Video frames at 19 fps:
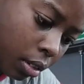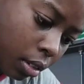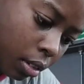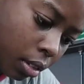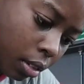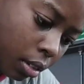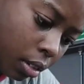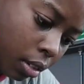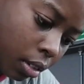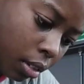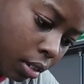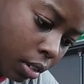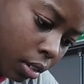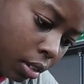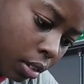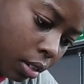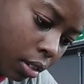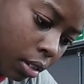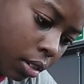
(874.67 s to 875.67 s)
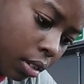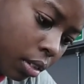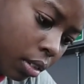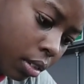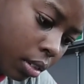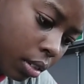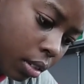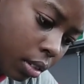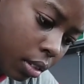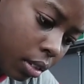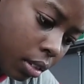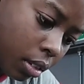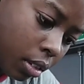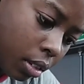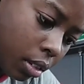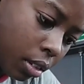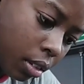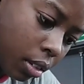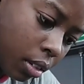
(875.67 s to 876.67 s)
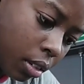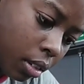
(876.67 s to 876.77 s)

Nobody speaks.